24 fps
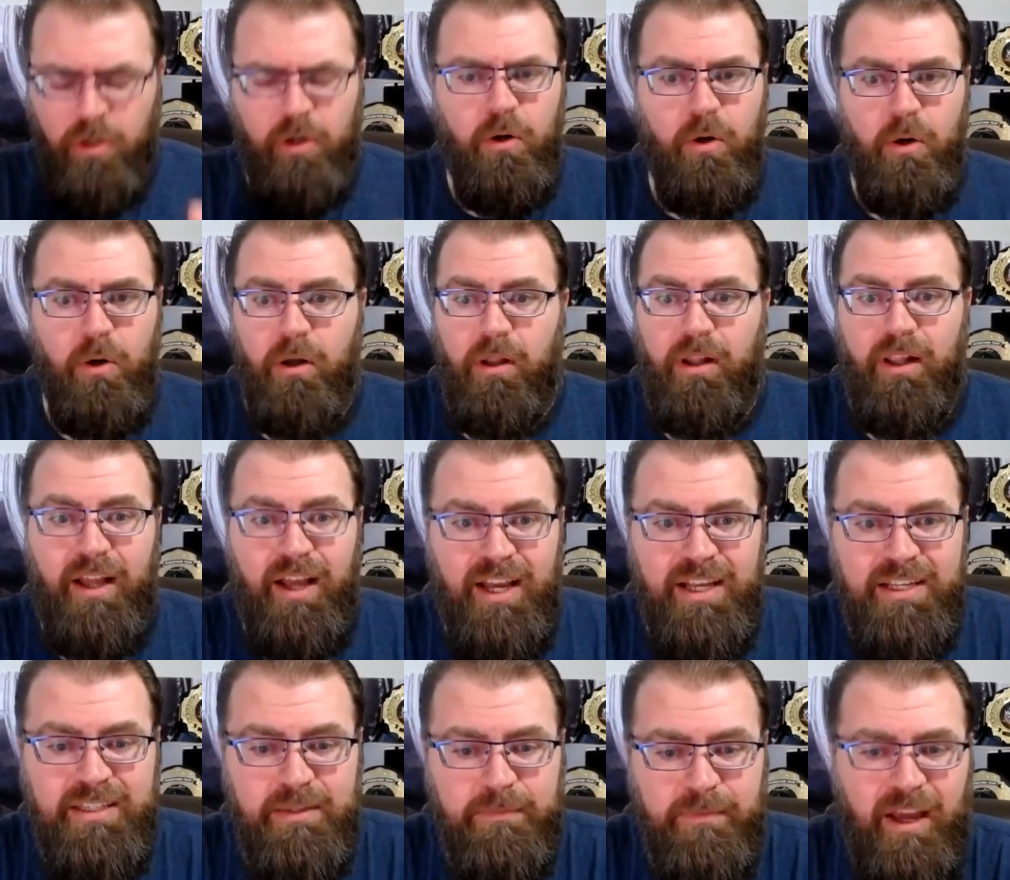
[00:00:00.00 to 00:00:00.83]
cool,
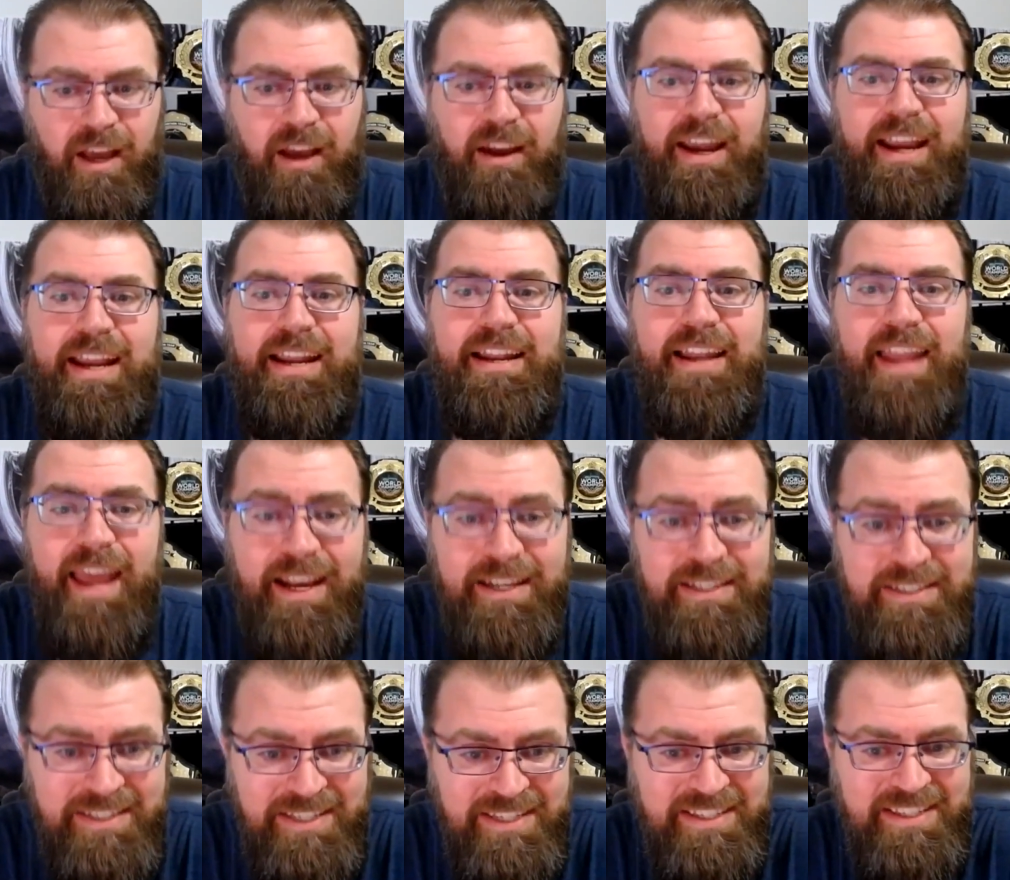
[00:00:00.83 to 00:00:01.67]
awesome. All right,
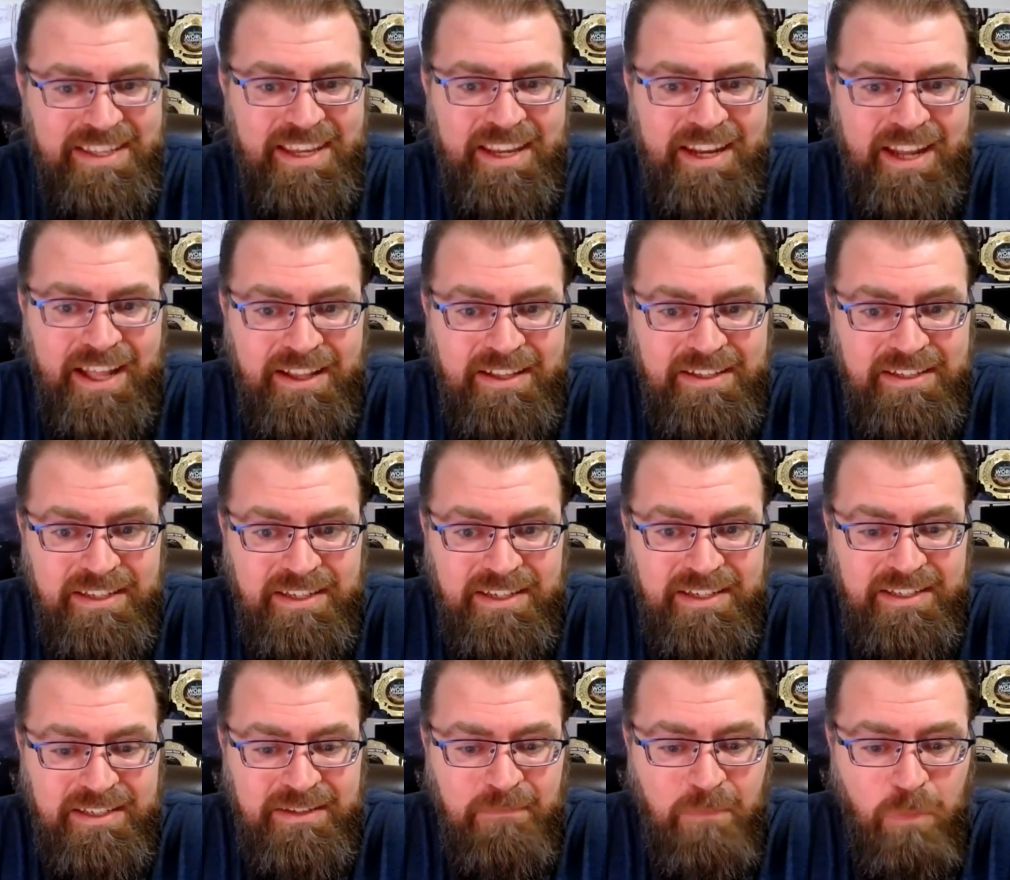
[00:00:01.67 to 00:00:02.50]
next is the
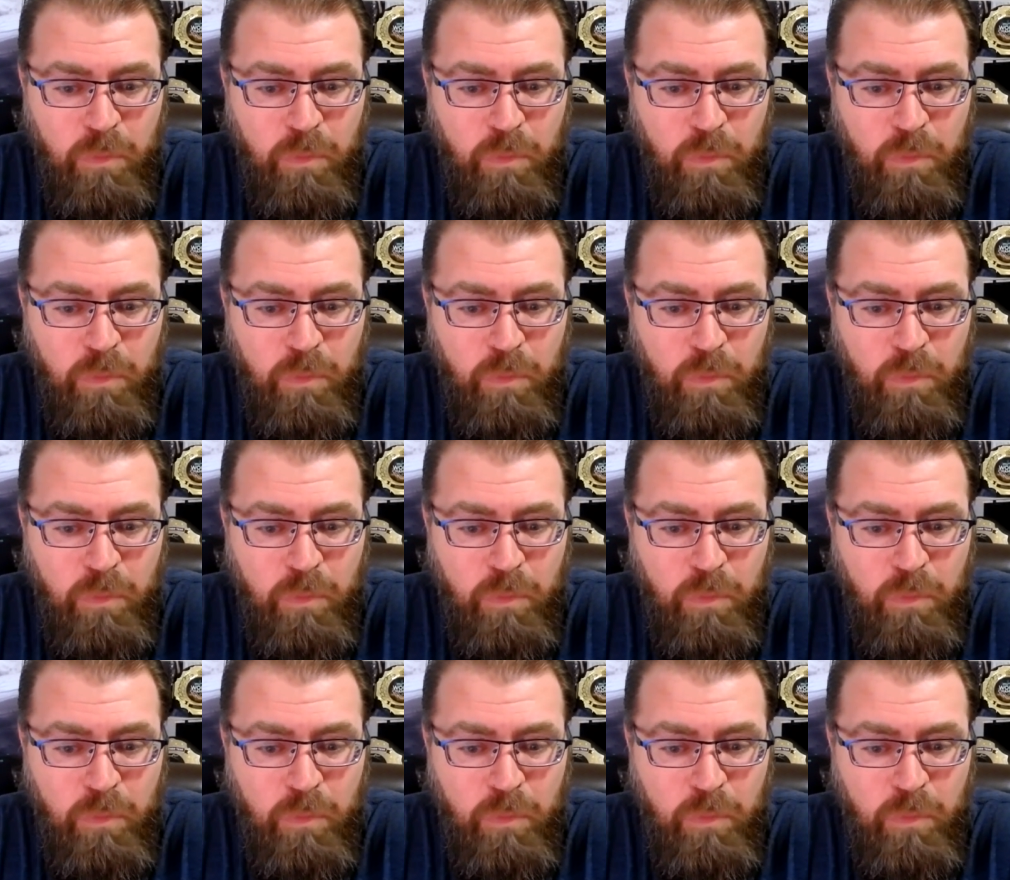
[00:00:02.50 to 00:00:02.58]
analysis.